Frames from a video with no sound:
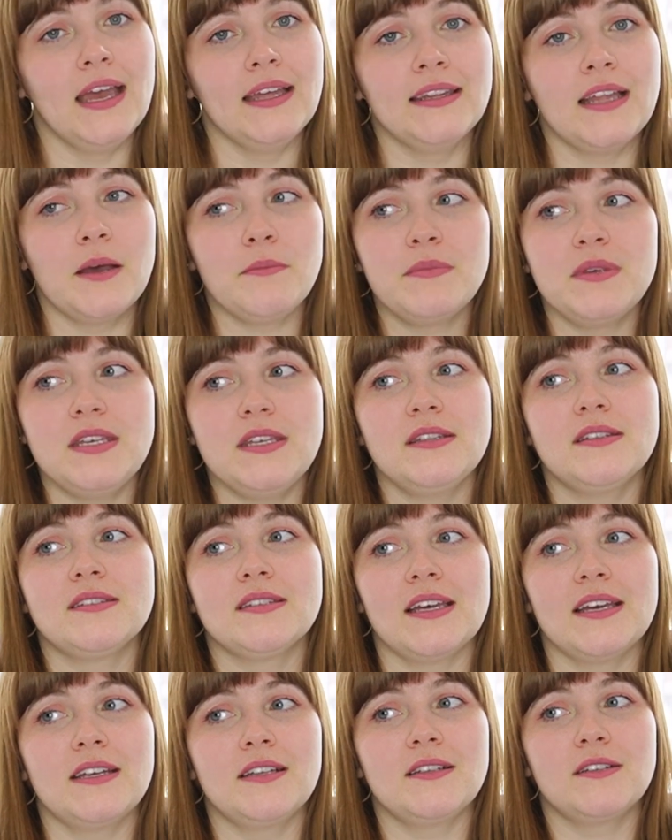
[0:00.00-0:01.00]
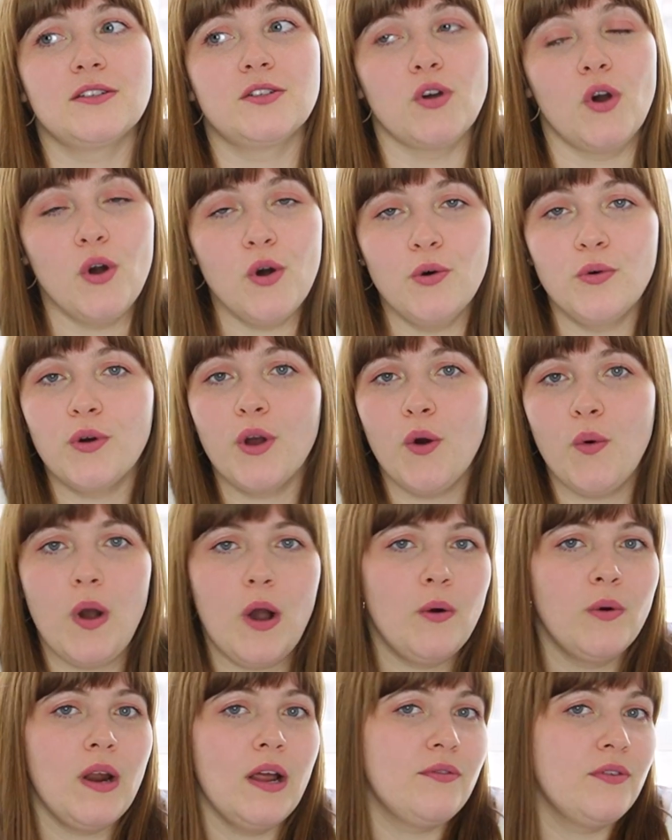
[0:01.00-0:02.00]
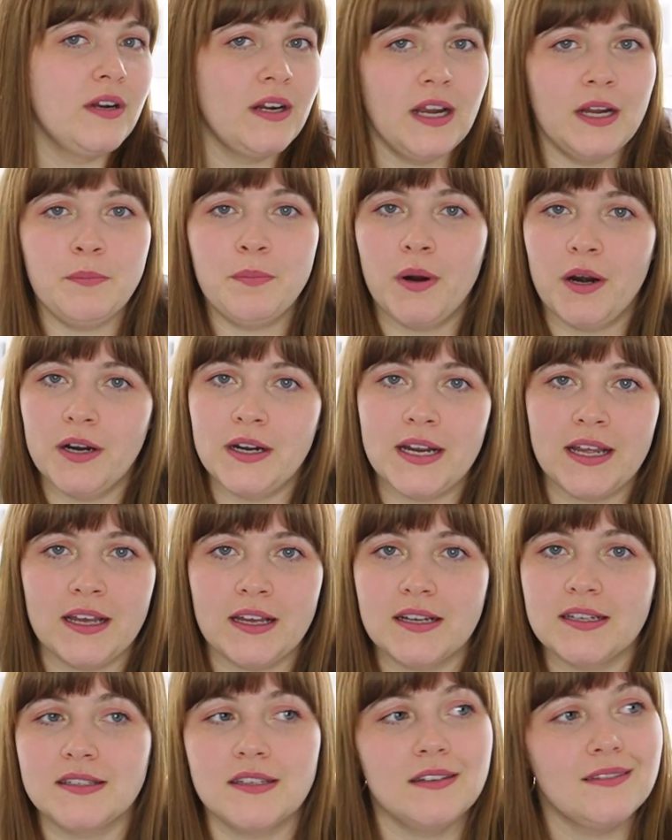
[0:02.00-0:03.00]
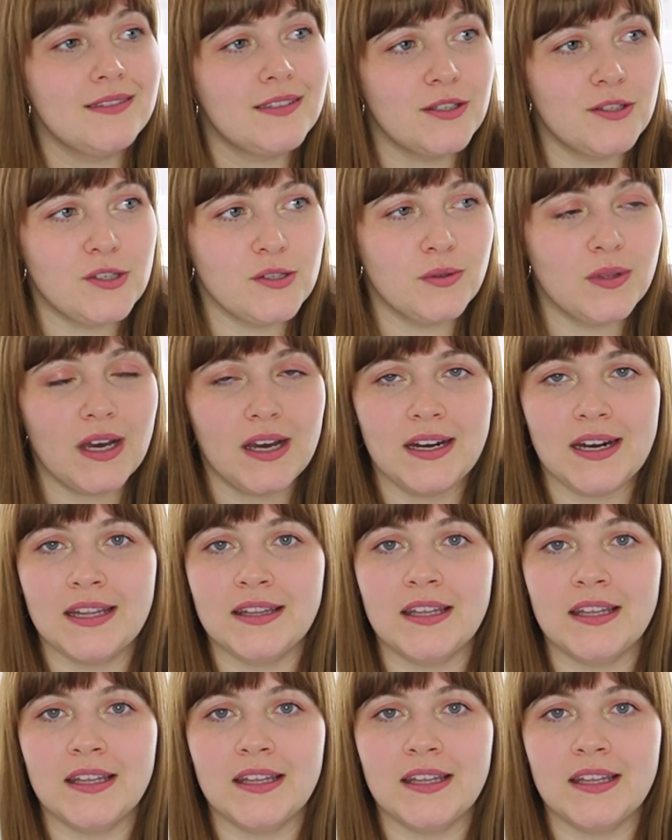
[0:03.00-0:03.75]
And that means like, don't go out every night partying because I used to do that.